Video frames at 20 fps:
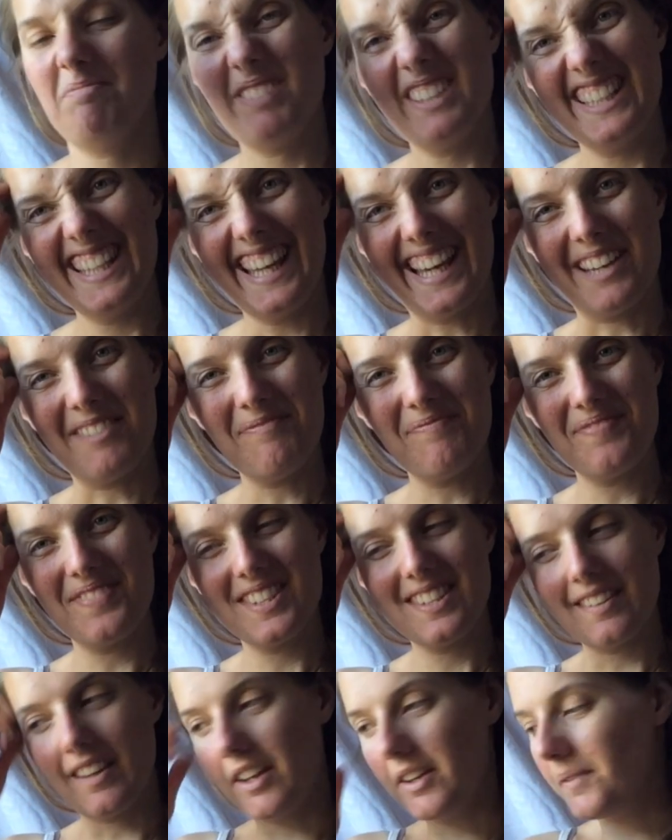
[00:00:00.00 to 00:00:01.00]
but yeah,
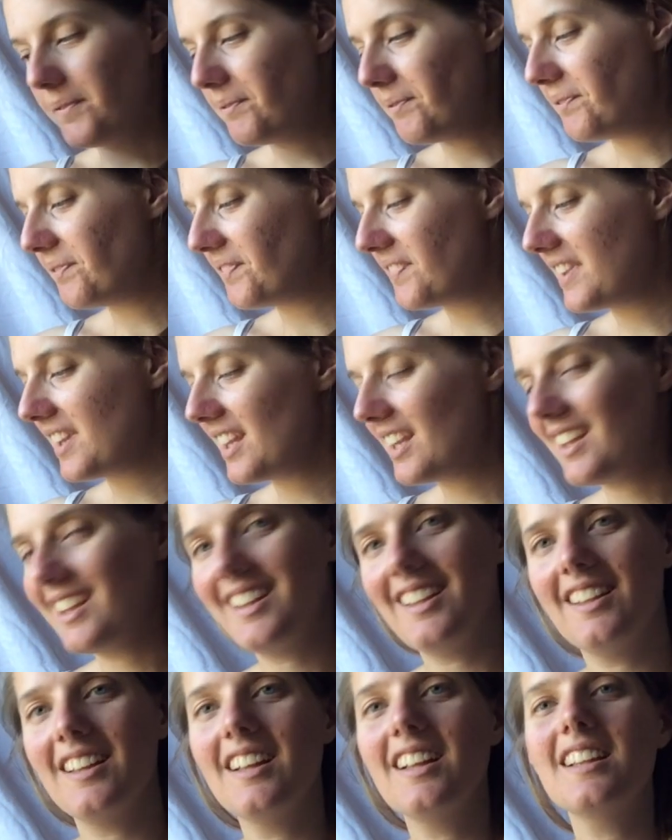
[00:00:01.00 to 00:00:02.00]
so
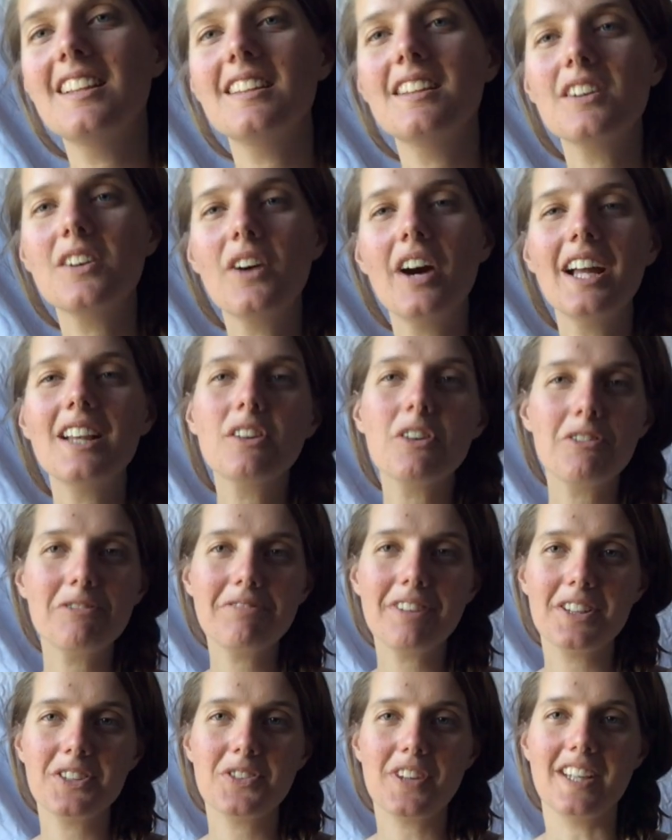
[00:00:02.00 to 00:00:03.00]
quite a lot of
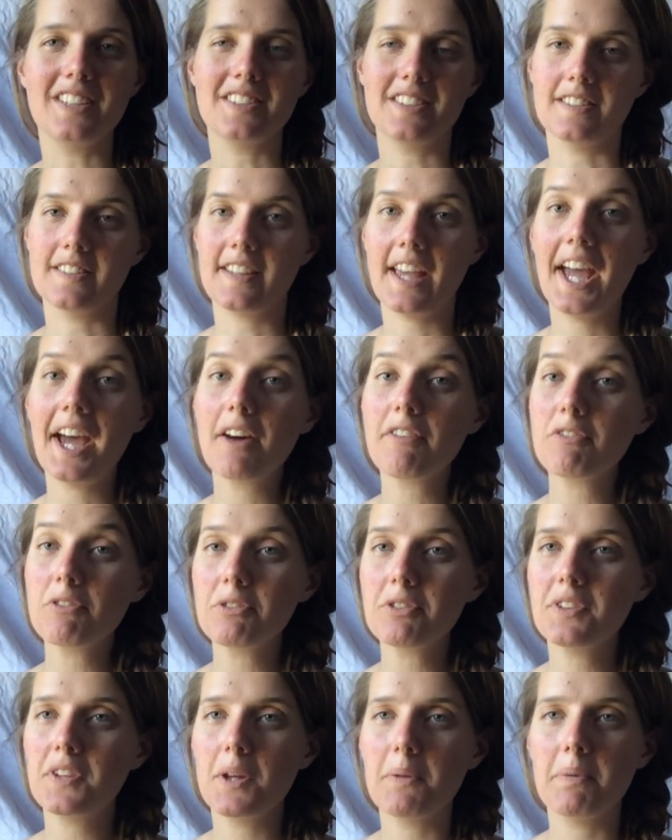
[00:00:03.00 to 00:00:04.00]
frustrations. I have
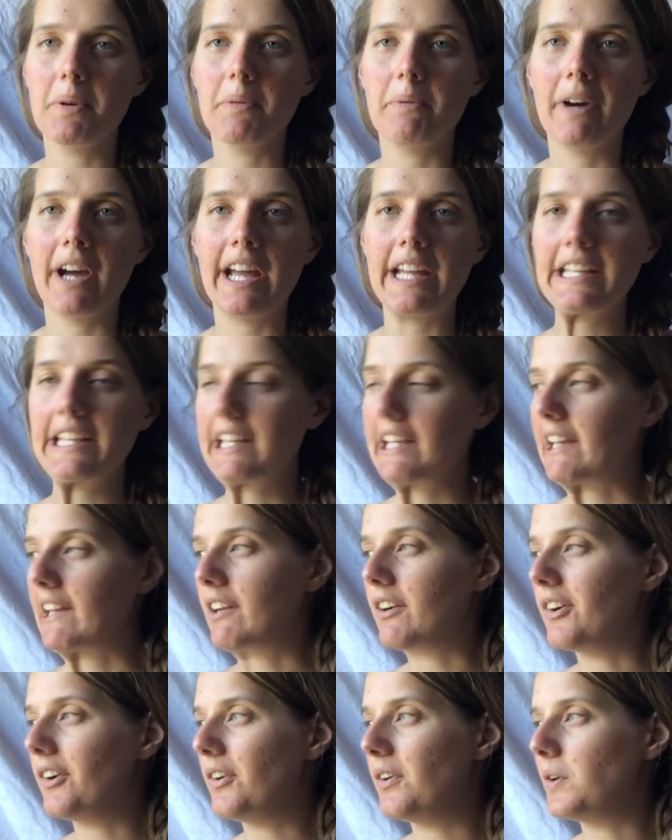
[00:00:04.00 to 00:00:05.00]
also been
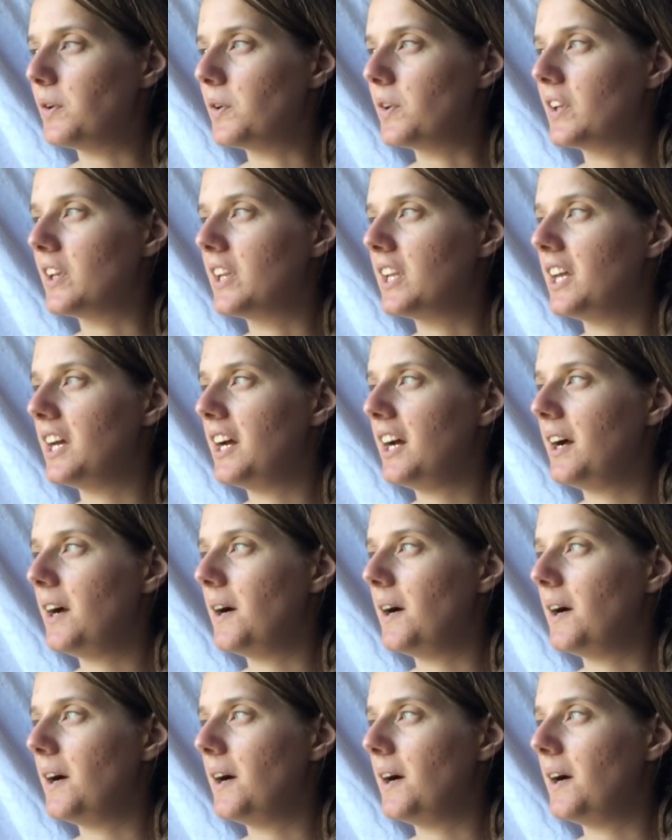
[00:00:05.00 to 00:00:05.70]
working on